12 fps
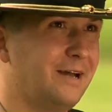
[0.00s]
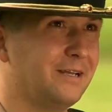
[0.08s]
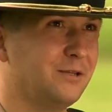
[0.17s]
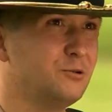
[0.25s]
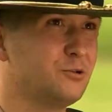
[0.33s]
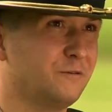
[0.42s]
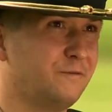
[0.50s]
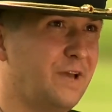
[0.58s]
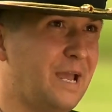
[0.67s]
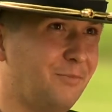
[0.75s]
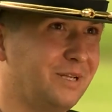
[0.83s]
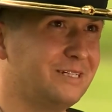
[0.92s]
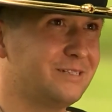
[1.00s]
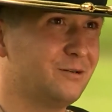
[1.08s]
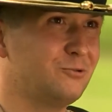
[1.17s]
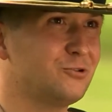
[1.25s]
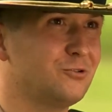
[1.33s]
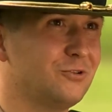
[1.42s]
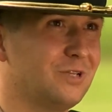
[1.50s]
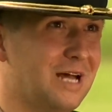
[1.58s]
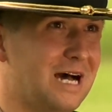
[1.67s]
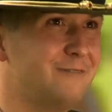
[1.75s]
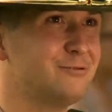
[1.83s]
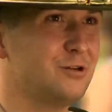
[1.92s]
Those are families. Those are
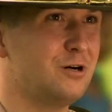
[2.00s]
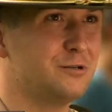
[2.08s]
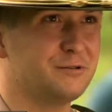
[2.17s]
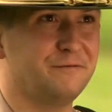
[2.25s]
lives lost